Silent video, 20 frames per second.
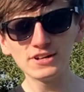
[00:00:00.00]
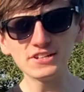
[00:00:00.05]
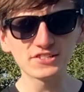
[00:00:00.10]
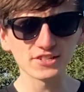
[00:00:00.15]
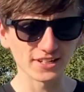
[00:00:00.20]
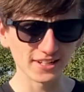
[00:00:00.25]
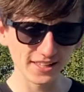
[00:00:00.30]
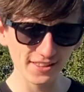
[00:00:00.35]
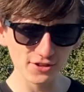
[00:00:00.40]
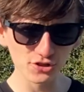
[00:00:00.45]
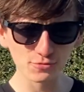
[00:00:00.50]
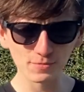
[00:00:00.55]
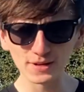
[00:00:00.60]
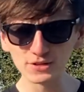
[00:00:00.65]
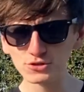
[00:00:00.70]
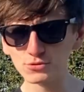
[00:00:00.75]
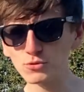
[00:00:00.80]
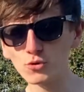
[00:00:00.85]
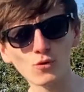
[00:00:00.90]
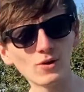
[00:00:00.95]
Recently, there's
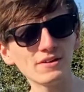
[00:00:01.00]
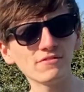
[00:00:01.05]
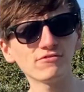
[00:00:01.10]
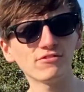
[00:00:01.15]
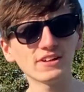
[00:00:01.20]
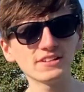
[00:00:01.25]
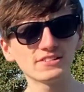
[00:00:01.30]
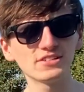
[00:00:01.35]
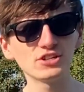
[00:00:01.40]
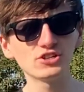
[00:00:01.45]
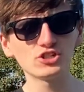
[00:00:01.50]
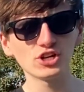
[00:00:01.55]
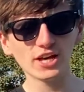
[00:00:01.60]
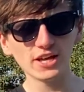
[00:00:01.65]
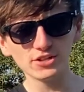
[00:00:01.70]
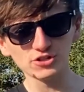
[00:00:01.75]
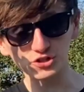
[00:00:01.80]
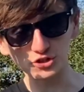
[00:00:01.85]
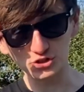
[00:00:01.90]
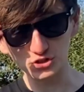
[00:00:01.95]
been some quite fancy
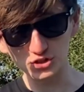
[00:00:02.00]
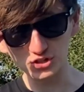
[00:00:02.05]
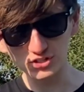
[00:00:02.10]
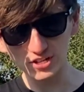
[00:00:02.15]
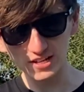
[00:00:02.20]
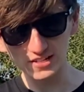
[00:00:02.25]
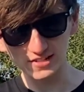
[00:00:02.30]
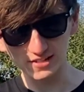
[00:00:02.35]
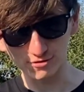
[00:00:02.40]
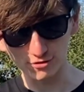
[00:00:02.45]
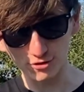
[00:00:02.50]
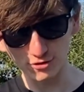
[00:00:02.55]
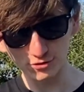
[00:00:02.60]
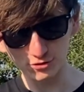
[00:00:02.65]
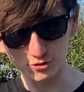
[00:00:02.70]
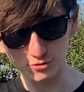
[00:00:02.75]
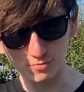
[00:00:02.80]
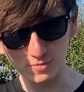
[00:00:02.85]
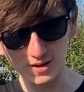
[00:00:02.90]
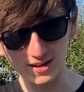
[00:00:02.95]
changes to Tesla
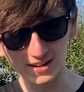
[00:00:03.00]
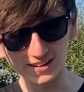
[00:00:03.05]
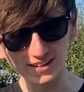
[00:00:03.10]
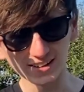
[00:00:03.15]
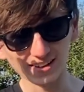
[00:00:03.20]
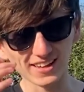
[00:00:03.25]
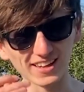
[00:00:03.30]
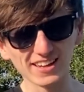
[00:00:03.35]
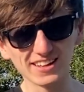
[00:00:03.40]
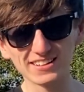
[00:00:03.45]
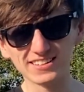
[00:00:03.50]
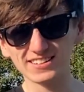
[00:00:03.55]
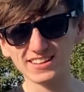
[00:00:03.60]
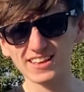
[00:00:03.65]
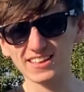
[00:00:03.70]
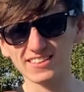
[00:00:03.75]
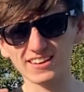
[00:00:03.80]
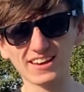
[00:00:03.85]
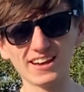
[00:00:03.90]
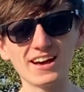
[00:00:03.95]
Autopilot, and
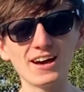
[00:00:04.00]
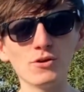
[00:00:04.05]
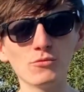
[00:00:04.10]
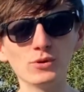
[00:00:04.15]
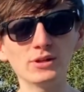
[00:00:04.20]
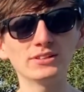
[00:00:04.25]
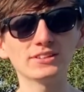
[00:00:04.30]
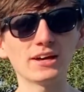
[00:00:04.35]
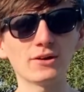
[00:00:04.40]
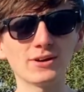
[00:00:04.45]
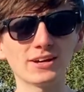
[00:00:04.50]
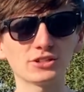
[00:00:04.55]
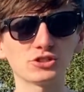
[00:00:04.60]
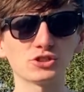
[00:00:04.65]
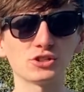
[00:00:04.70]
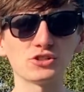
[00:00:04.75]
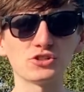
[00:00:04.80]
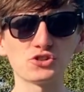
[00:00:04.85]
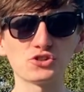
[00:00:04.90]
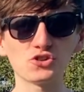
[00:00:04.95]
uh, the car will now
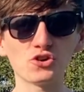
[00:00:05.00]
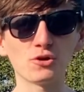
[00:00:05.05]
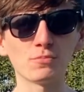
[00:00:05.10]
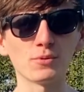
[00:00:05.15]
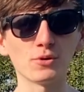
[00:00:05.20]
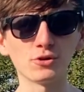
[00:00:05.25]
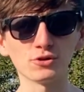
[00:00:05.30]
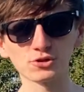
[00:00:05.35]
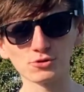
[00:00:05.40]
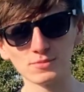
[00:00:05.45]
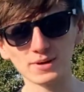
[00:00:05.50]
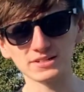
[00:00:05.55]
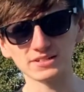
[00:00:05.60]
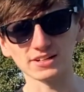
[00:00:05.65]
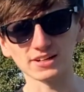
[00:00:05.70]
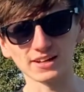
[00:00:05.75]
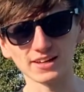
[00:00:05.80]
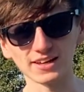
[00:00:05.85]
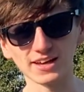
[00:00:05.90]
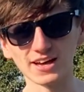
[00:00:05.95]
actually stop
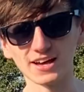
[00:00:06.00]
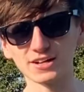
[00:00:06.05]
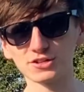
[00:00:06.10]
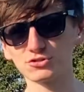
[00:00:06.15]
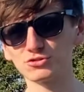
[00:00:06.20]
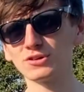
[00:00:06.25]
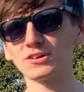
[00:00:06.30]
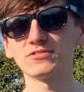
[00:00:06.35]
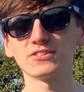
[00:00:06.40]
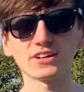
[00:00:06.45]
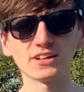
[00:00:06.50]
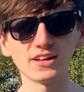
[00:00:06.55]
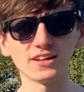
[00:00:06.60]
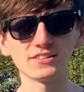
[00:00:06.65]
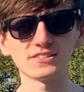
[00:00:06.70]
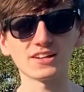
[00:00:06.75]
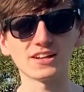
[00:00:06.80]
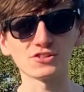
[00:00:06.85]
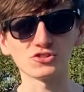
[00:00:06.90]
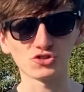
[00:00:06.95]
automatically at traffic
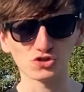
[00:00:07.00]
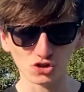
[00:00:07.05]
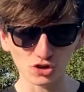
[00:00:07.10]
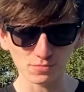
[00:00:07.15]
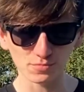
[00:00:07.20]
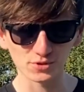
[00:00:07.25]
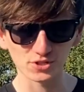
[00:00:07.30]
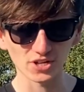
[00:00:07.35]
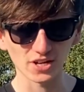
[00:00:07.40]
lights and stop